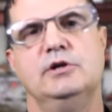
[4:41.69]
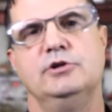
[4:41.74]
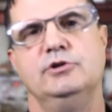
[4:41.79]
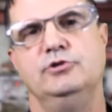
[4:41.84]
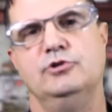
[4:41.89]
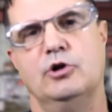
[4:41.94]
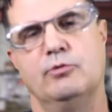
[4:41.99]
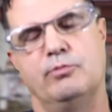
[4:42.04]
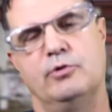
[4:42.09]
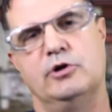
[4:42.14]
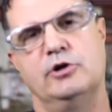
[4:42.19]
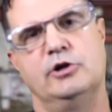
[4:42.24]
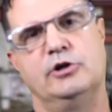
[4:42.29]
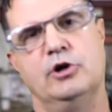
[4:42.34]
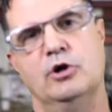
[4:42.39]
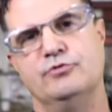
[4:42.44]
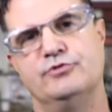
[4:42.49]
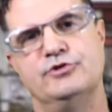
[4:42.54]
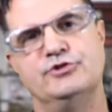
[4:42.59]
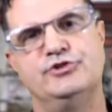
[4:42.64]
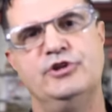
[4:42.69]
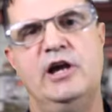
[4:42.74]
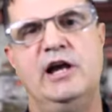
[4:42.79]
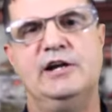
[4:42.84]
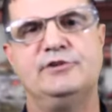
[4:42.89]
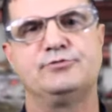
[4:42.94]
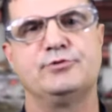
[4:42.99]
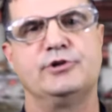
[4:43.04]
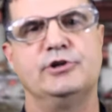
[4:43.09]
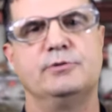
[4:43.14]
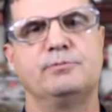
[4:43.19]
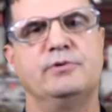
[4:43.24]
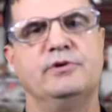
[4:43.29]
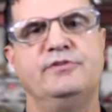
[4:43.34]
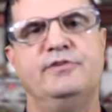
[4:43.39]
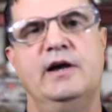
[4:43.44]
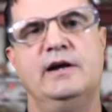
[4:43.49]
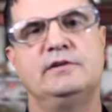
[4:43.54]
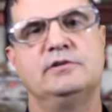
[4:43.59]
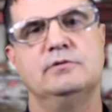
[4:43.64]
We're going to coat the shafts, we're going to
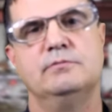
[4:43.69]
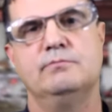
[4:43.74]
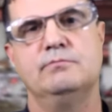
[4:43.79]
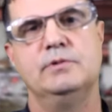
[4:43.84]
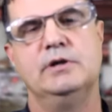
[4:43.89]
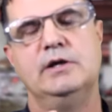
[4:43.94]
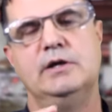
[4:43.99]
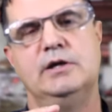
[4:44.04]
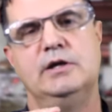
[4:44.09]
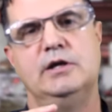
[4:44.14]
protect them,